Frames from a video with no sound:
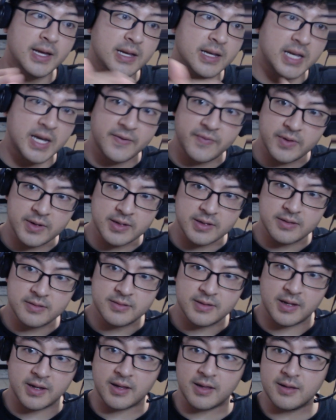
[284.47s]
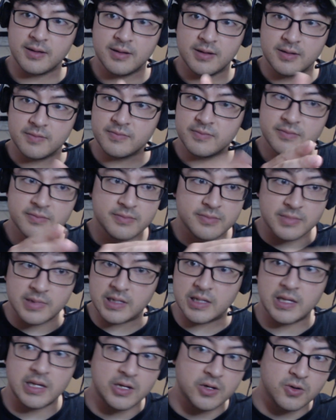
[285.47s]
different like
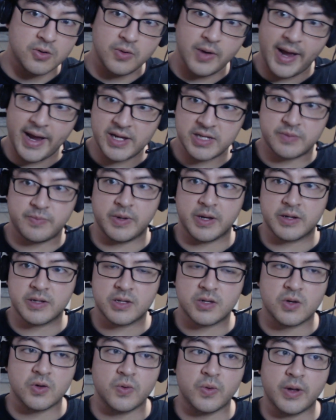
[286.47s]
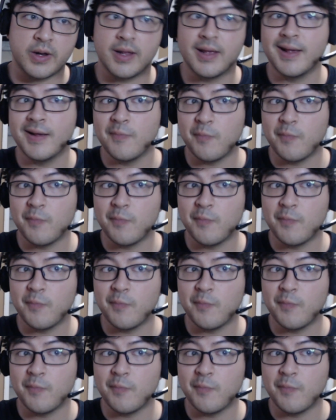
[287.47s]
legal aspects to it.